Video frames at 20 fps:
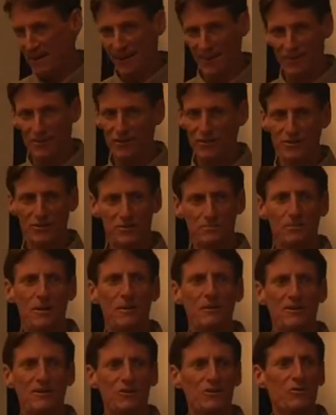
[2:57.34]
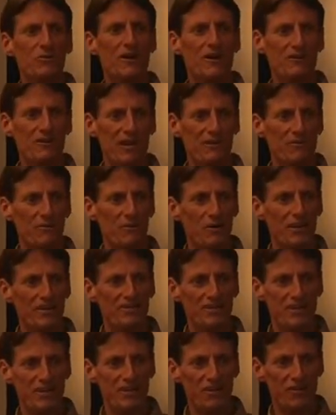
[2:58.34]
and there's probably 200 different
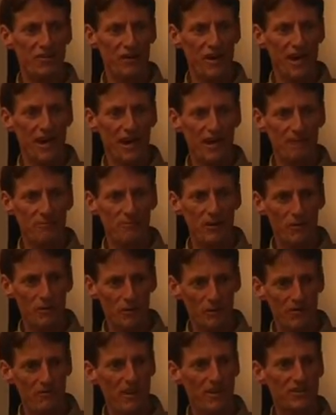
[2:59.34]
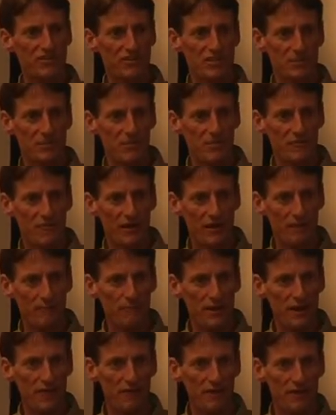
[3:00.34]
ways to cure an egg, but we've got a simplified
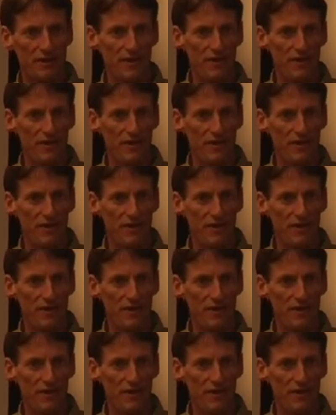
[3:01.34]
method.